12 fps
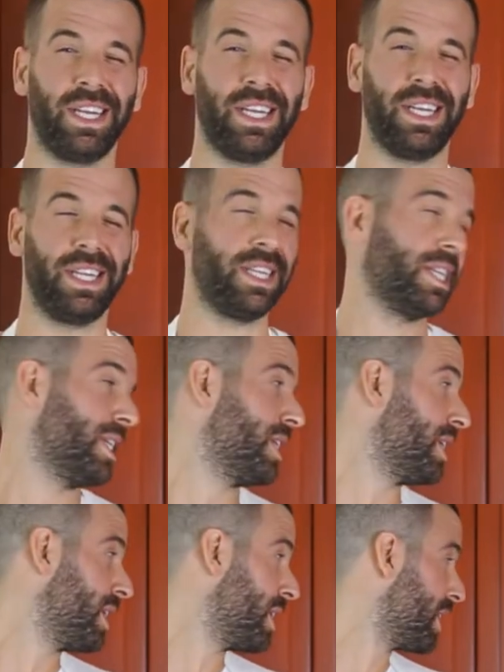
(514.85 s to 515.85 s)
in
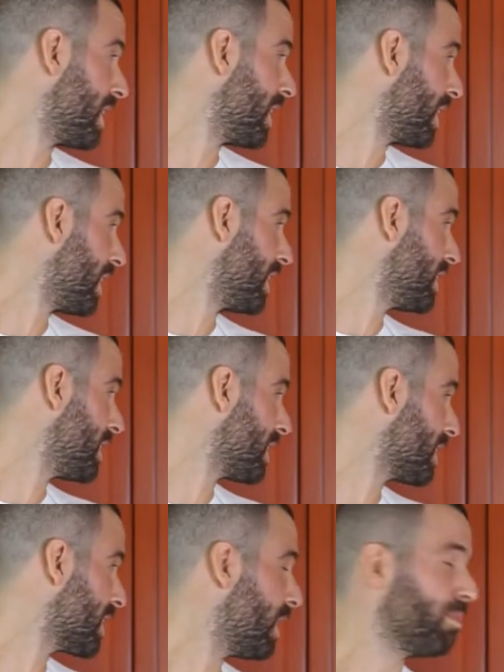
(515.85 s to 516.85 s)

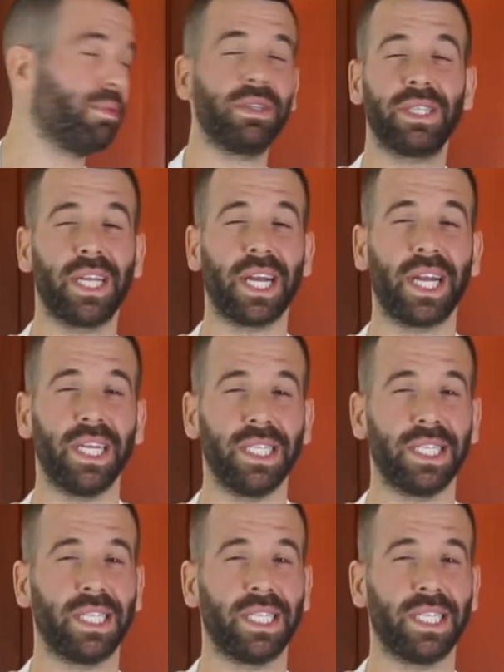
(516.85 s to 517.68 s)
just a couple seconds.